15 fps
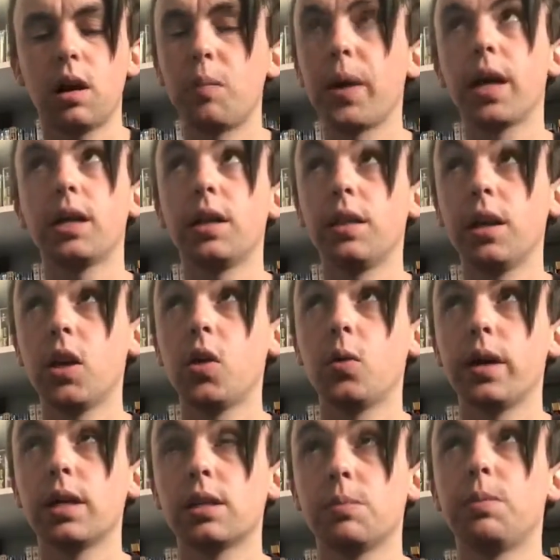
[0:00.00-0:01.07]
in the
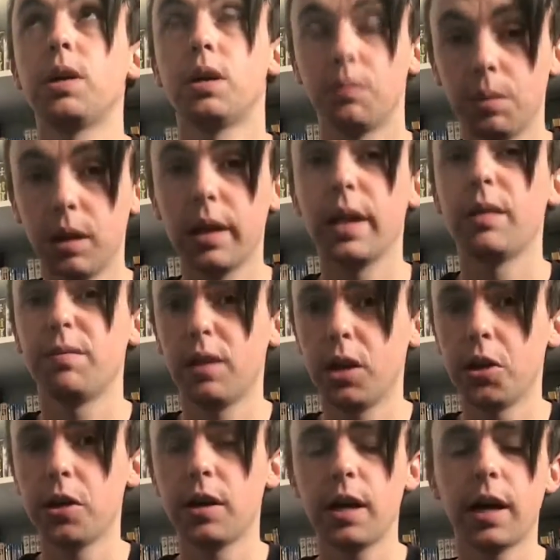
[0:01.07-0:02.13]
US, but I believe
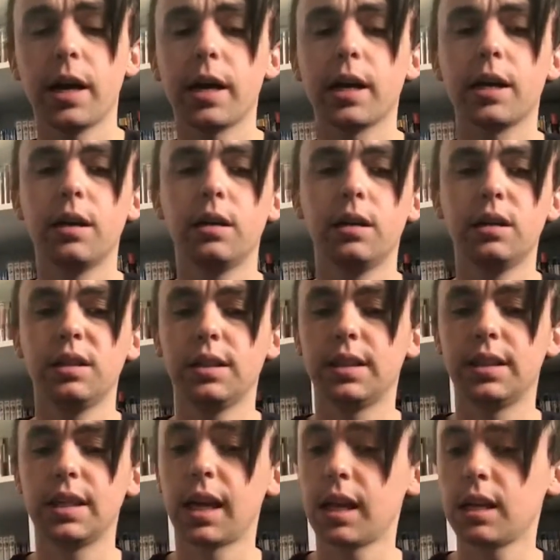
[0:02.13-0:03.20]
the UK
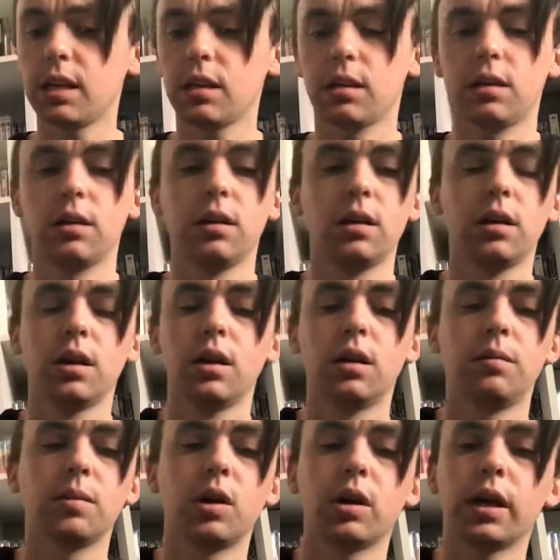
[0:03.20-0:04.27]
did.
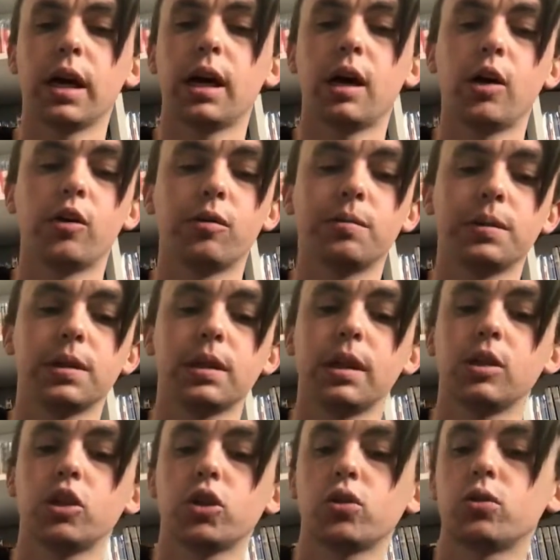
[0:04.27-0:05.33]
I'm not
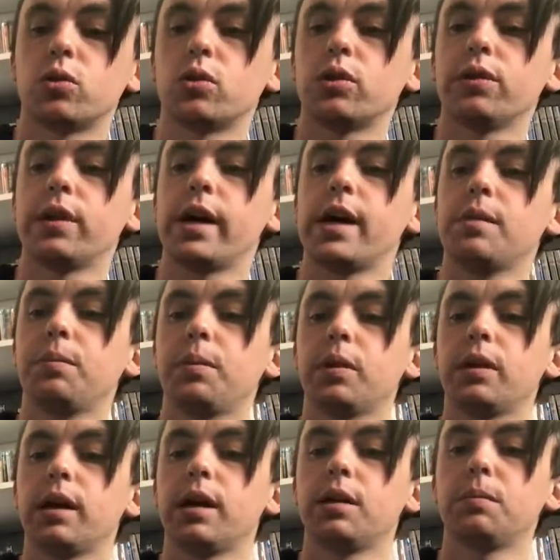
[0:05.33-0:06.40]
100% sure on that,
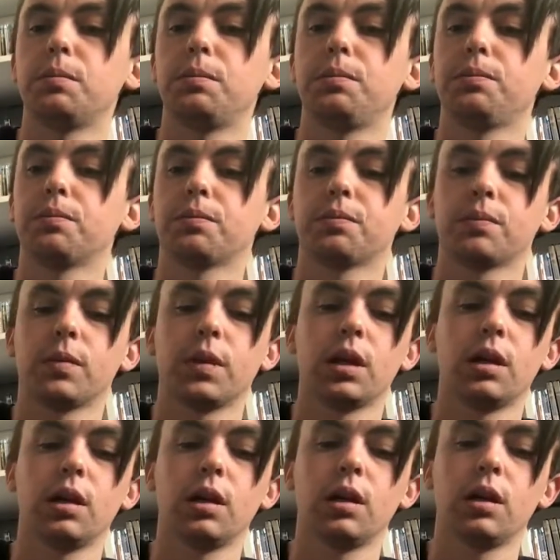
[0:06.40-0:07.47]
but I
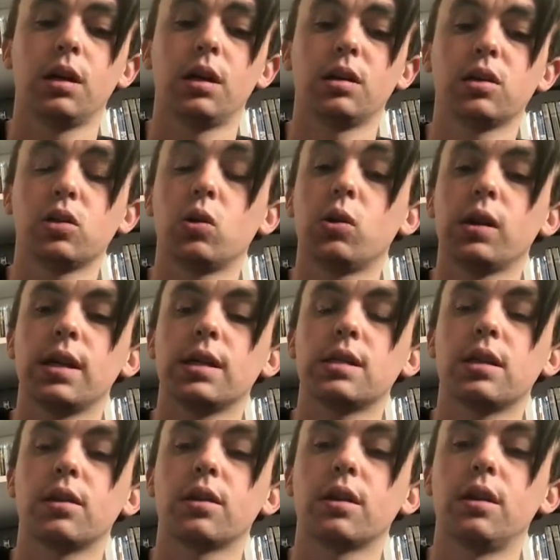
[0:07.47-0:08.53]
saw
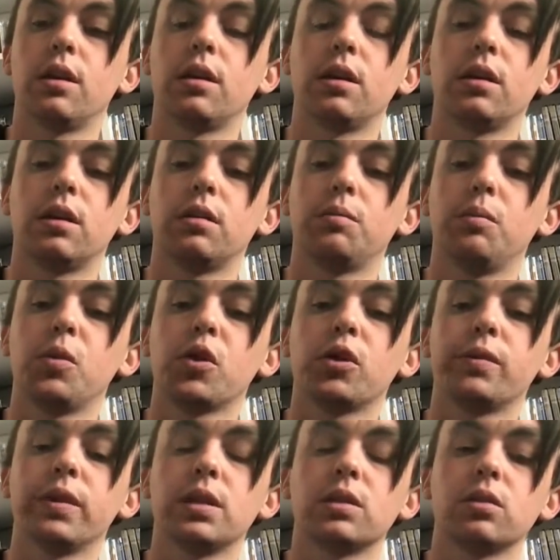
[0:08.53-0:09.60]
this at the
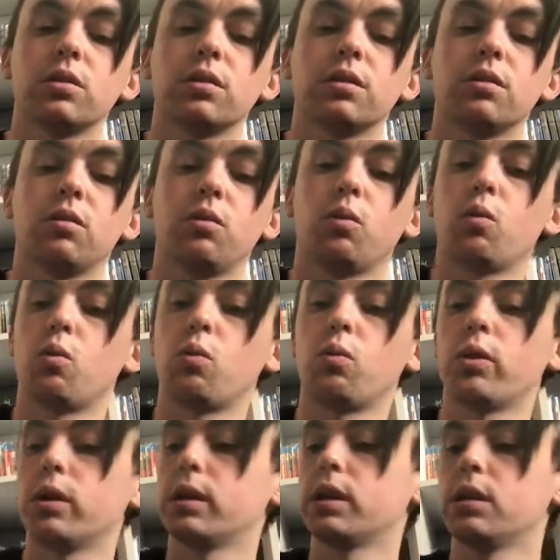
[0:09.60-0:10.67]
movies and
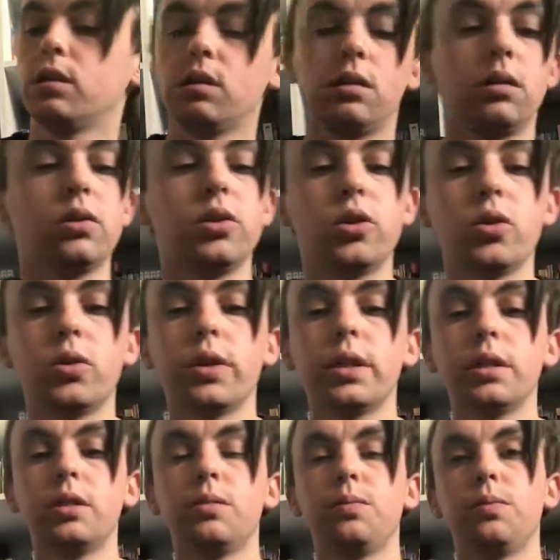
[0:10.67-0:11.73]
really
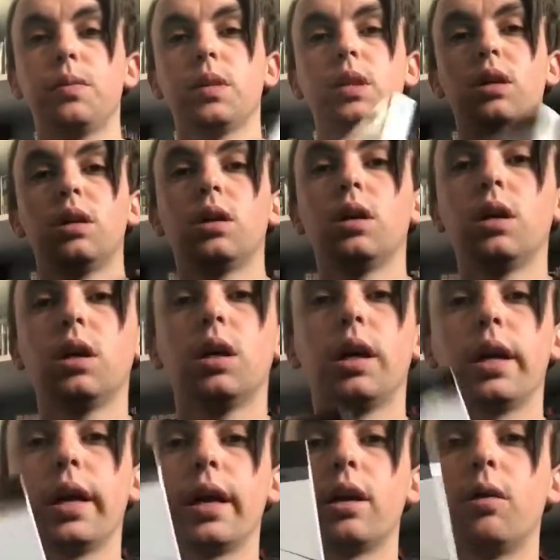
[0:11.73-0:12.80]
enjoyed it.
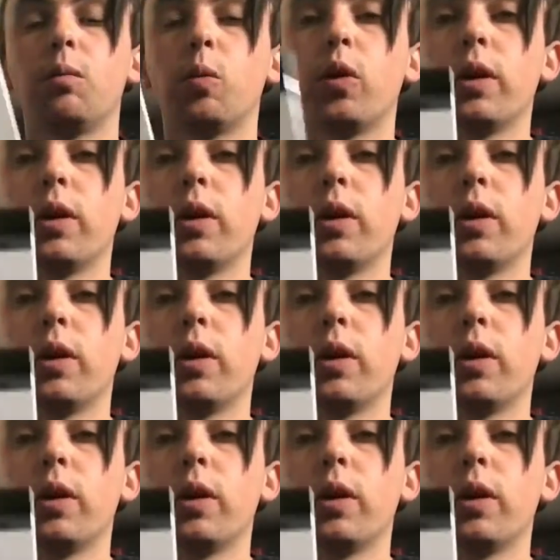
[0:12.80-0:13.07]
And I'm